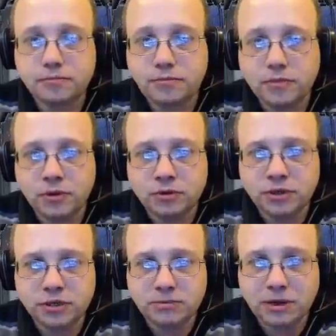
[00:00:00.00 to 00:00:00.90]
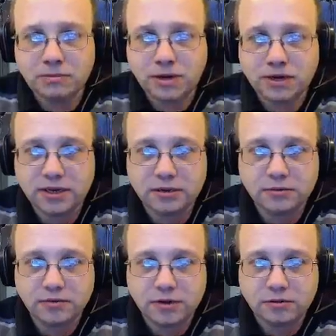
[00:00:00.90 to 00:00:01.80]
What's nice about Minehead is
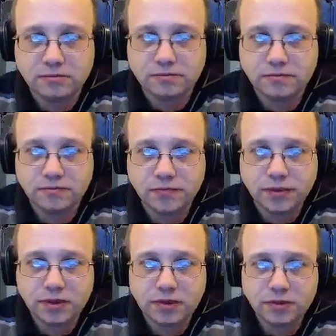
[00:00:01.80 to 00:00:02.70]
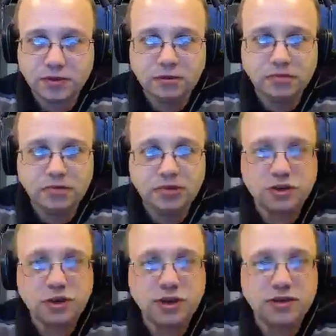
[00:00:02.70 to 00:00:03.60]
we've got a few
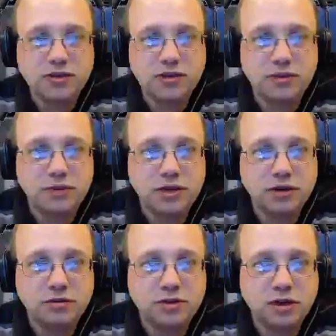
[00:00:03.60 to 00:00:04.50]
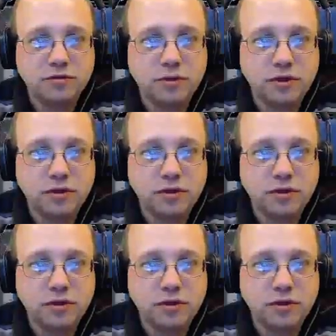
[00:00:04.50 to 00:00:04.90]
sidings here we can do stuff with.